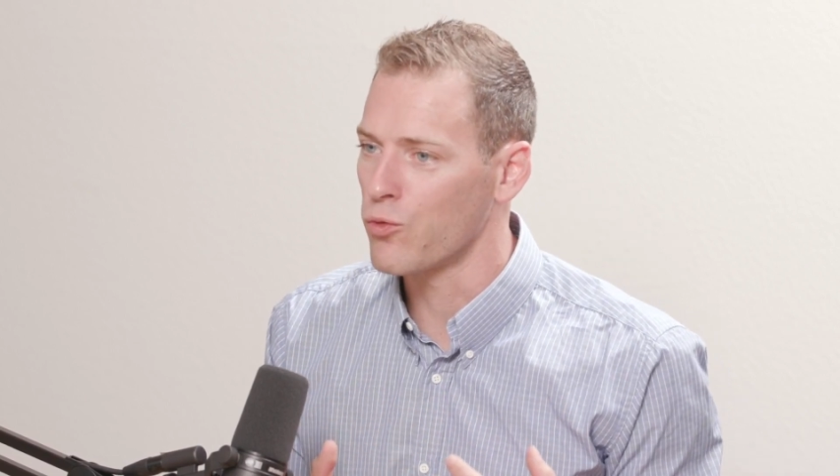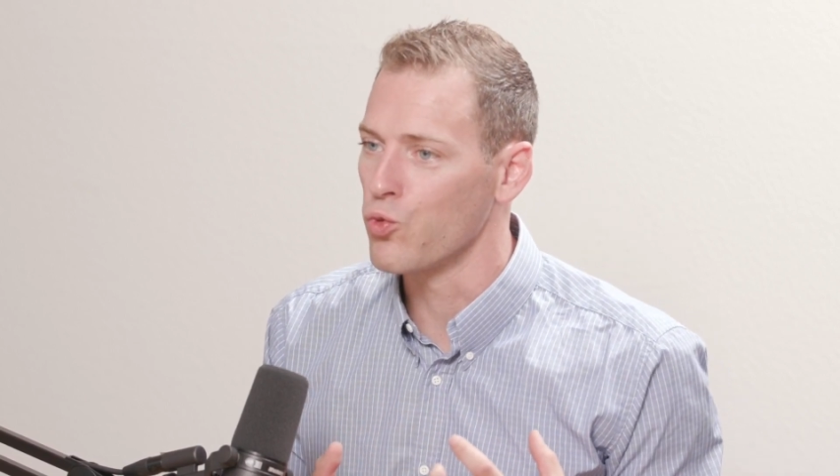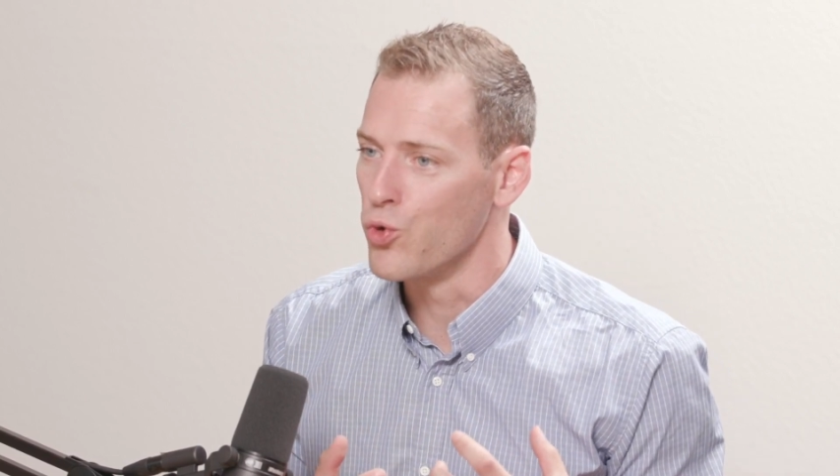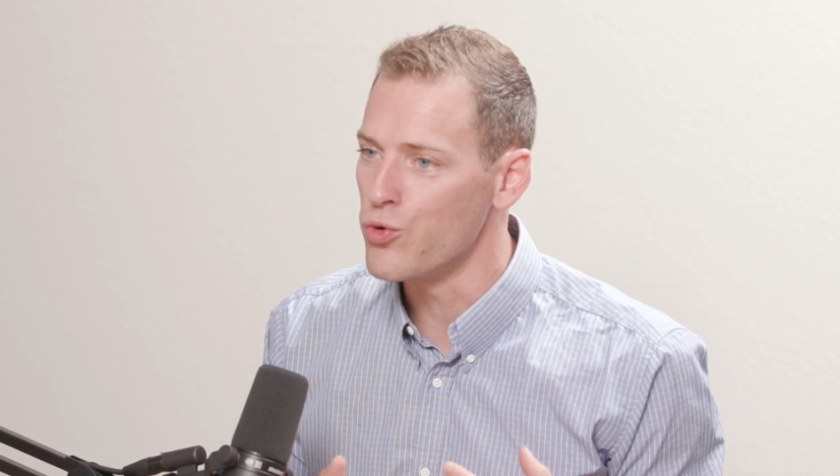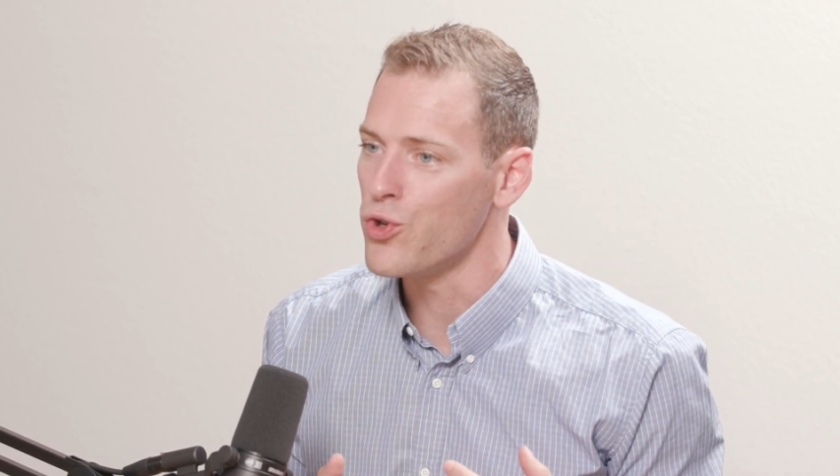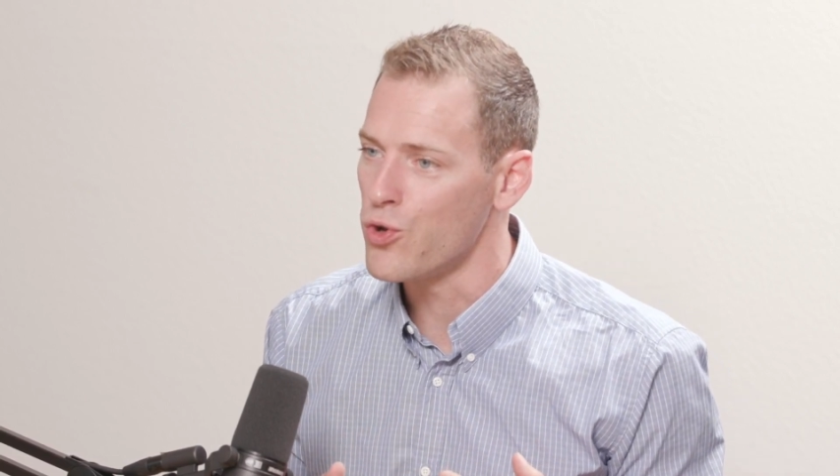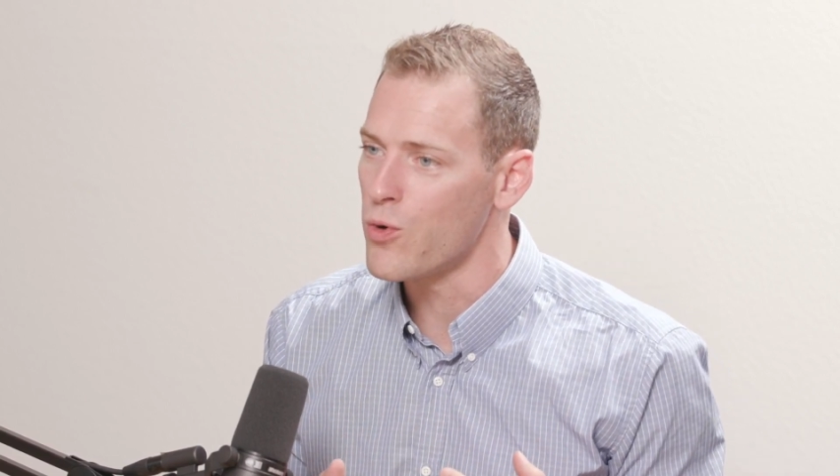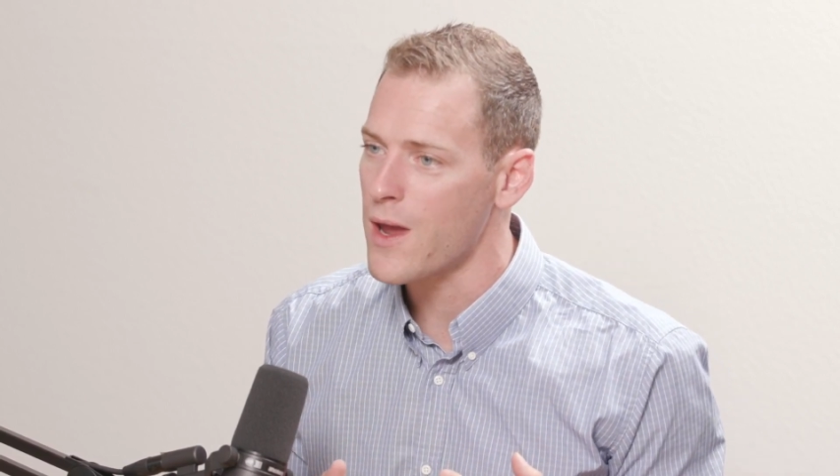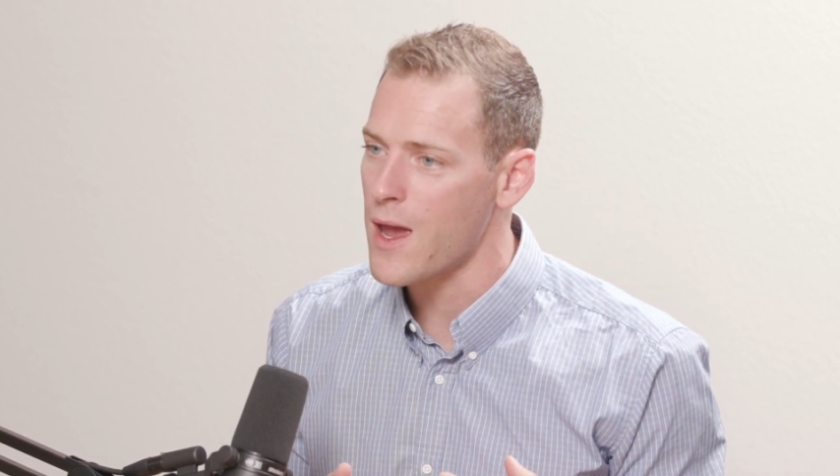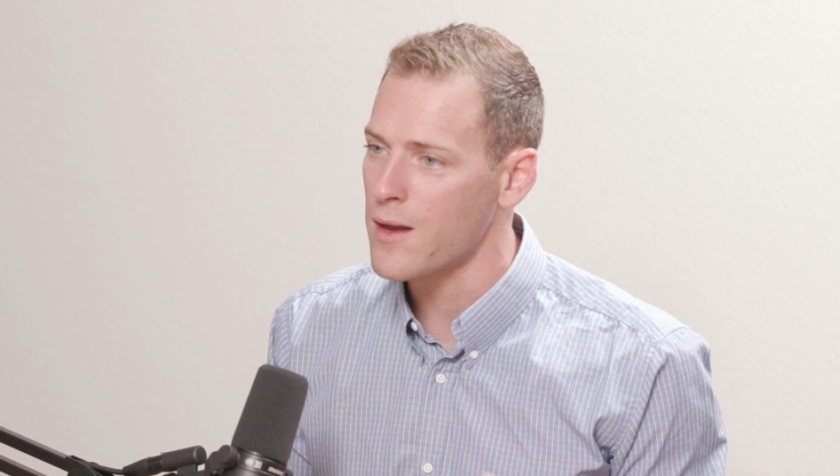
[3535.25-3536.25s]
of root
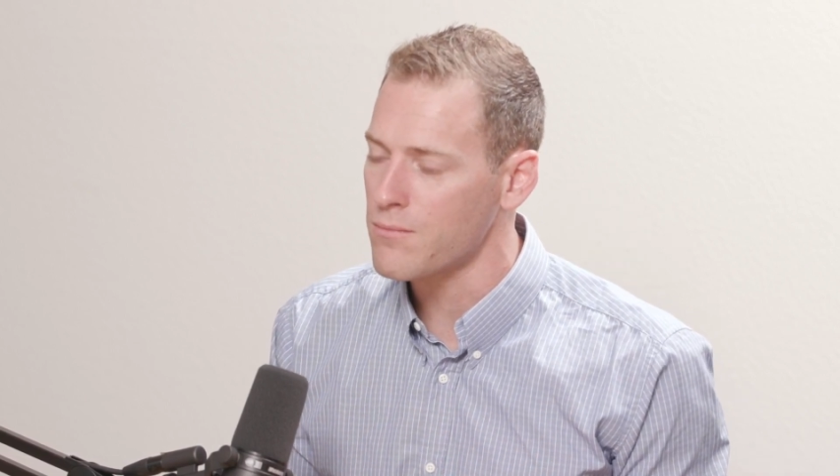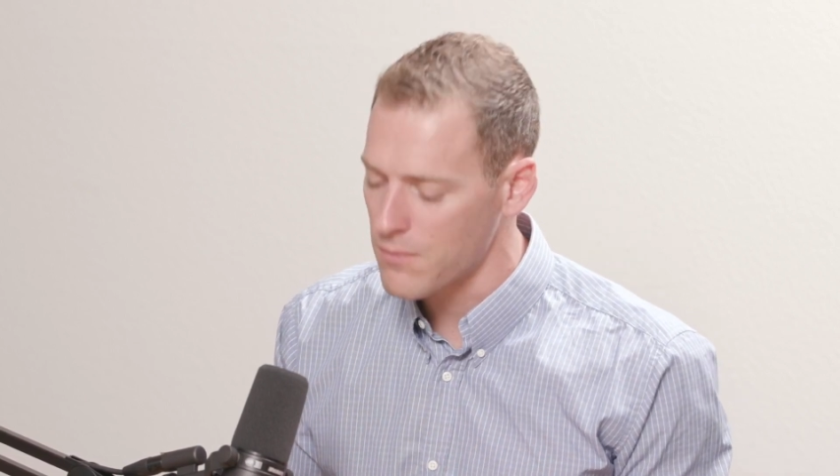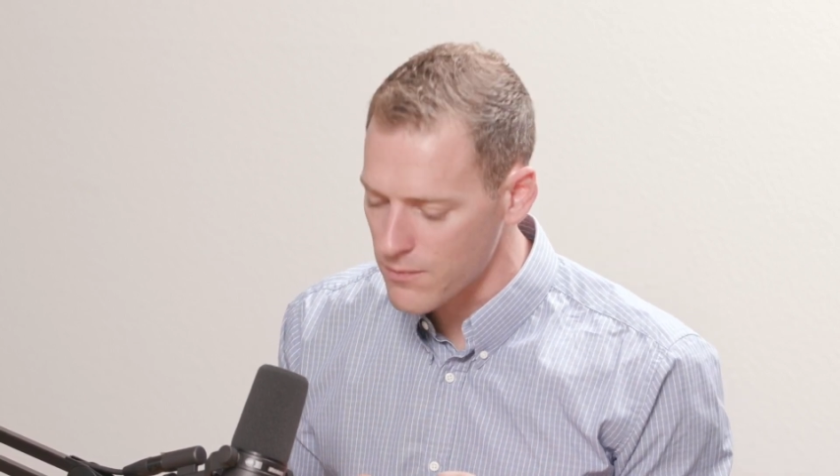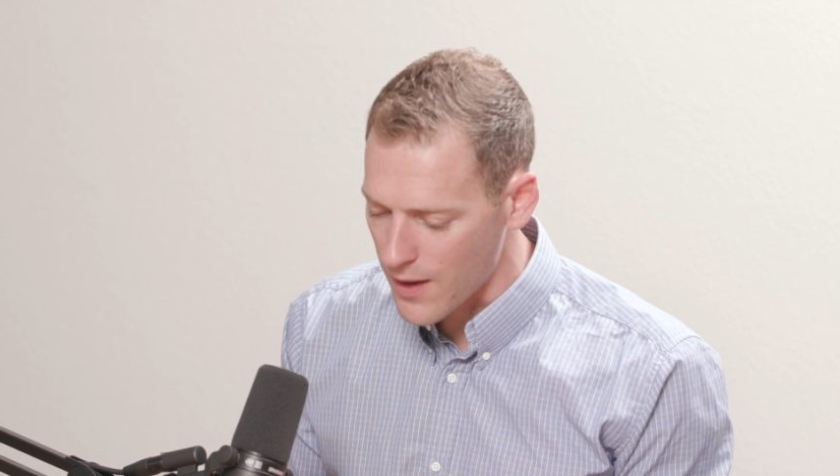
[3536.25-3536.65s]
you in,